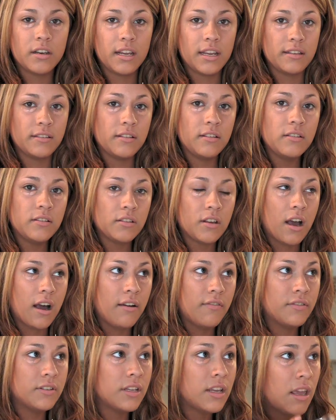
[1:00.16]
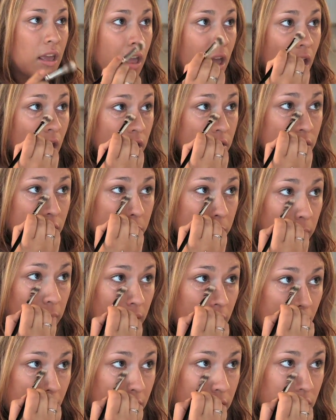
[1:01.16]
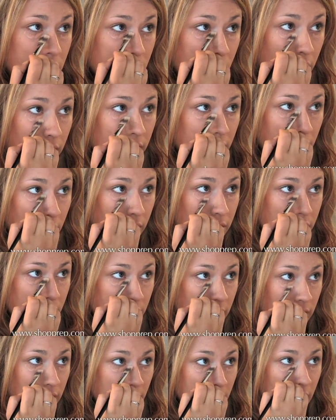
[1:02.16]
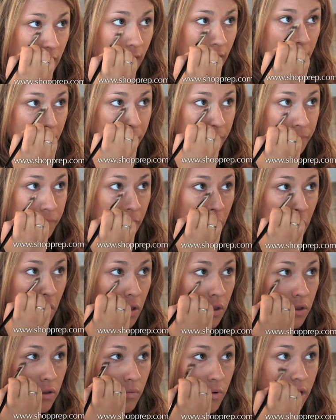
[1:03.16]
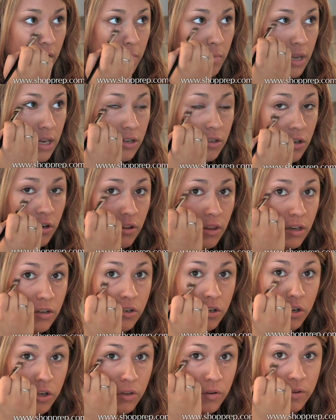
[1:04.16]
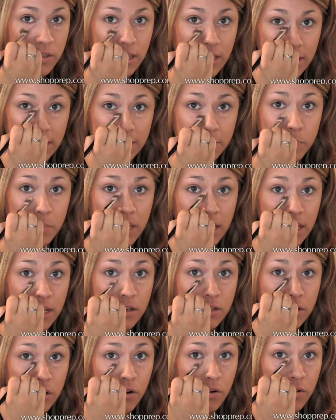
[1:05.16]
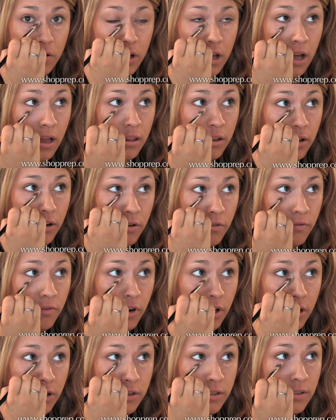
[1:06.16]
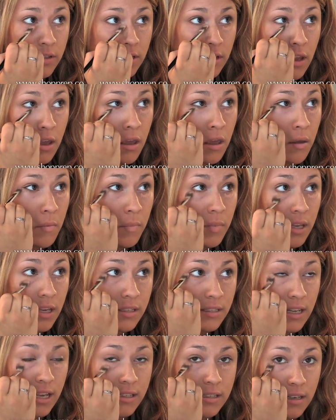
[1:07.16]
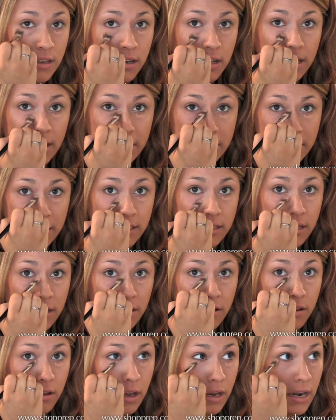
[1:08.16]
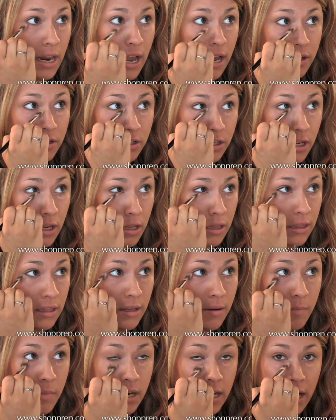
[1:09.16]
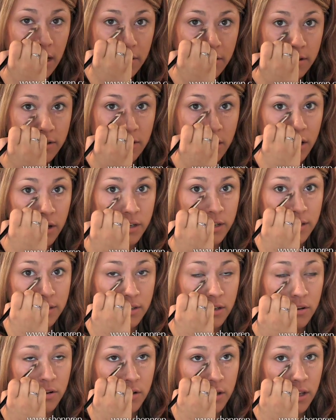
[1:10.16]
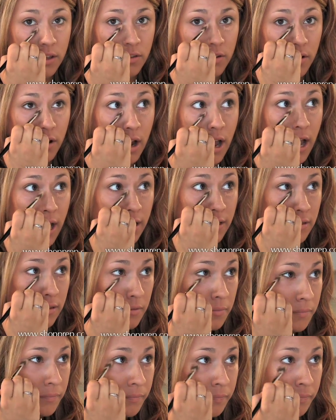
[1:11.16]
nice and soft, and just blend gently underneath the eye. You want to make sure that you're using this pink tone color first because that's going to conceal and actually eliminate the darkness underneath your eyes.